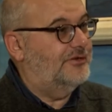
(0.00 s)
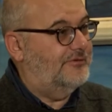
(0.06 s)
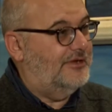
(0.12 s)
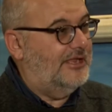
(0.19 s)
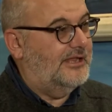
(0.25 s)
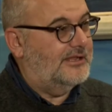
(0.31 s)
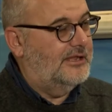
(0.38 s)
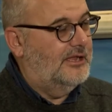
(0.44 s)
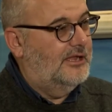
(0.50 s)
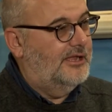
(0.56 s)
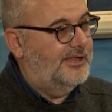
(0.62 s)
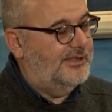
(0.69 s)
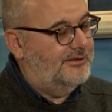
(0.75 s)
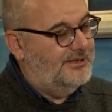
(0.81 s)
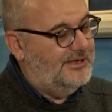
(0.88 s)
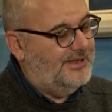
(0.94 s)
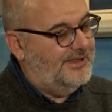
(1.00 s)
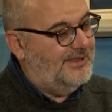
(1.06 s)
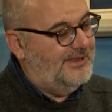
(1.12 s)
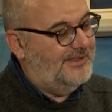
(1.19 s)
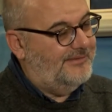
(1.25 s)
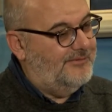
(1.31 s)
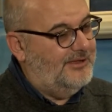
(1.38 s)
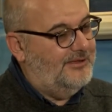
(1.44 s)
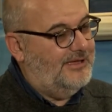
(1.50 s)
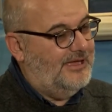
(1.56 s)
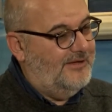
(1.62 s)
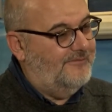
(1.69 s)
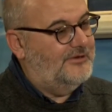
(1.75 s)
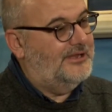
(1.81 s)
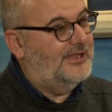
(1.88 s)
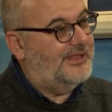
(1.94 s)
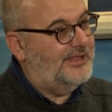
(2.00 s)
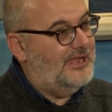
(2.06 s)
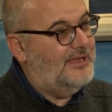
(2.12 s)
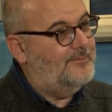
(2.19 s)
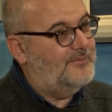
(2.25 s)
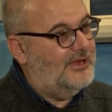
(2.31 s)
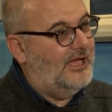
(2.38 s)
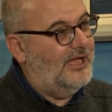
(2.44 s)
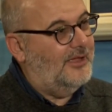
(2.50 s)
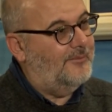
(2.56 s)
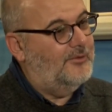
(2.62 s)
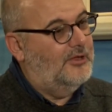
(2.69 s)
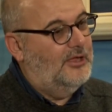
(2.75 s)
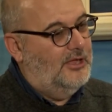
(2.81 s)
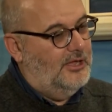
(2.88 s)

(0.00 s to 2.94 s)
increase. So in that sense, we have at the same time